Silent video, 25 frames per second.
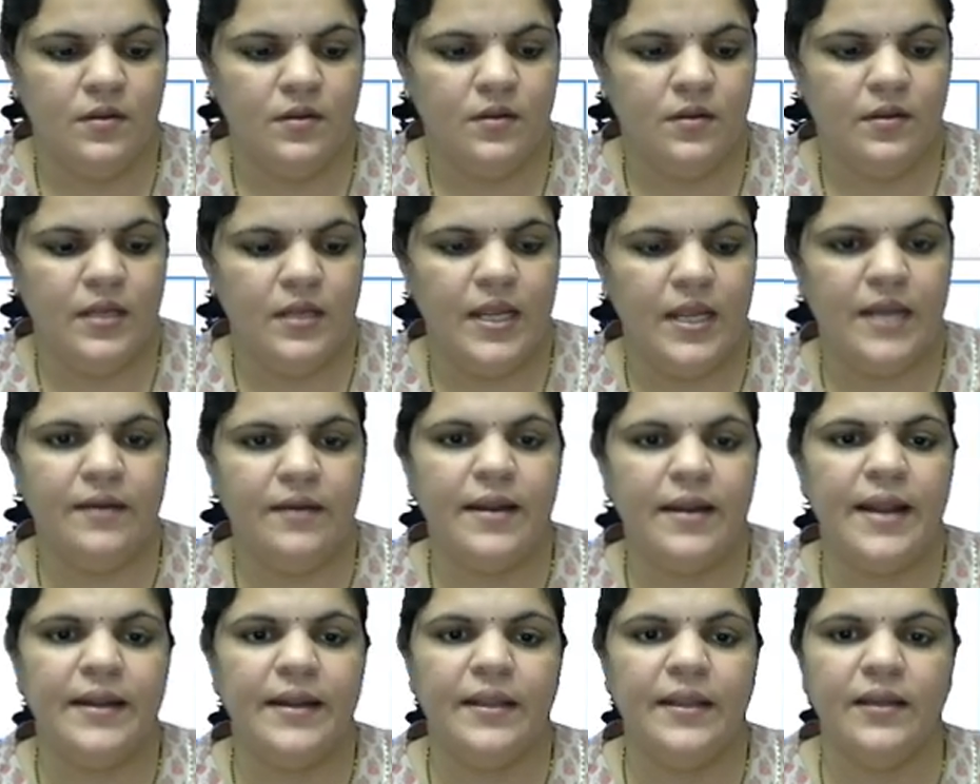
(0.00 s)
and
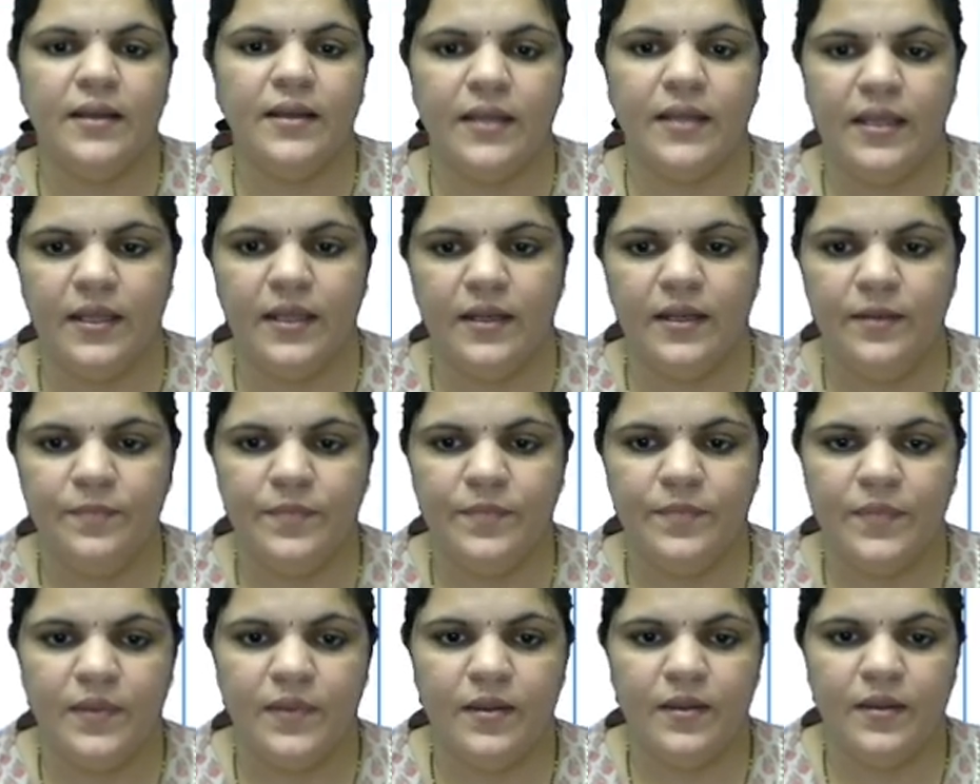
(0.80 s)
writing again,
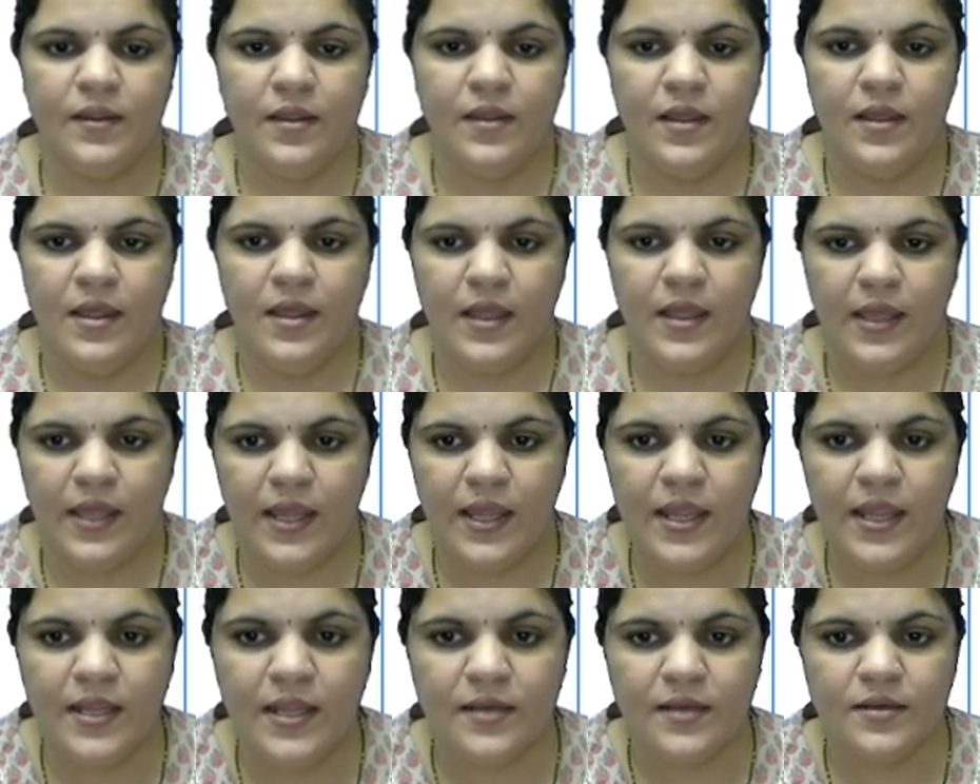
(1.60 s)

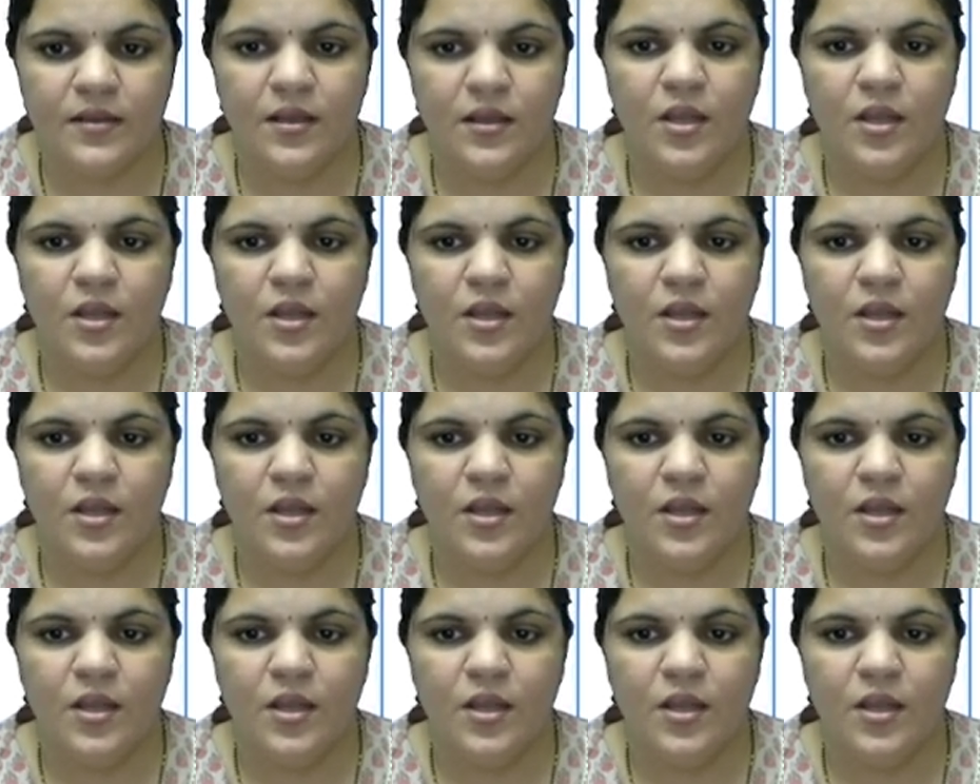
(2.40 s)
and